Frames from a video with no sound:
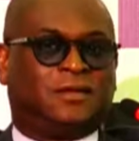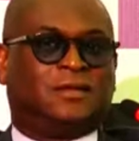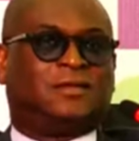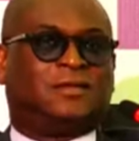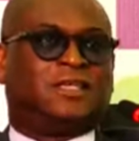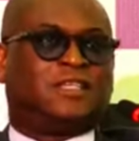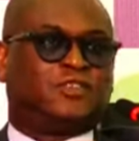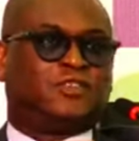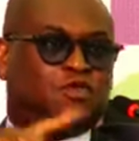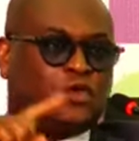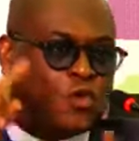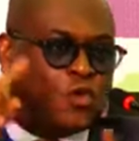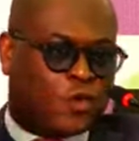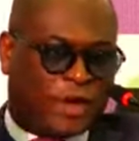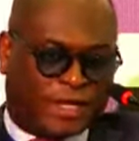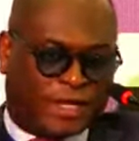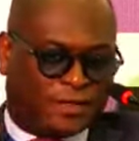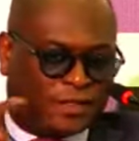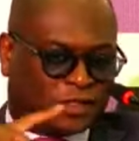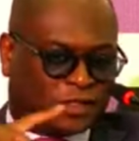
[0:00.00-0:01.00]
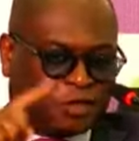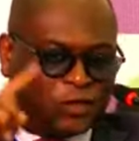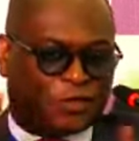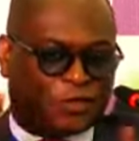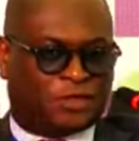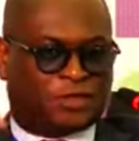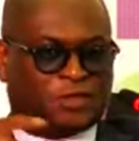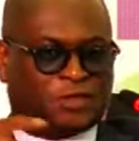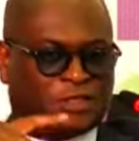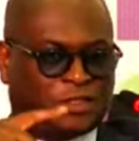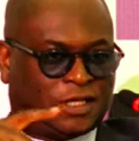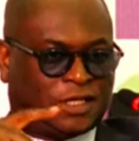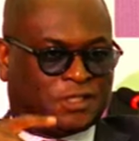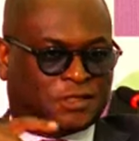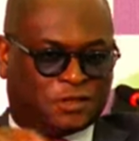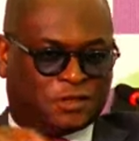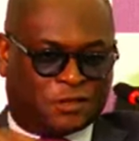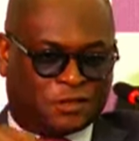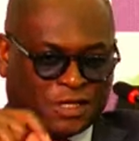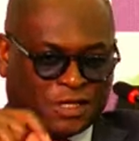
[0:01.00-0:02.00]
There's nowhere in this country that
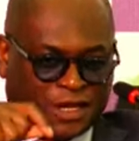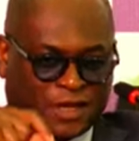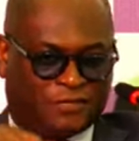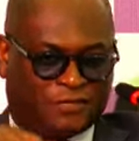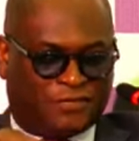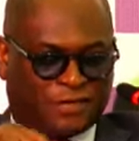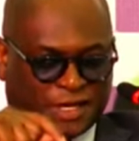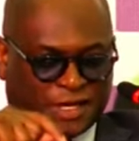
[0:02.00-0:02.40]
you don't have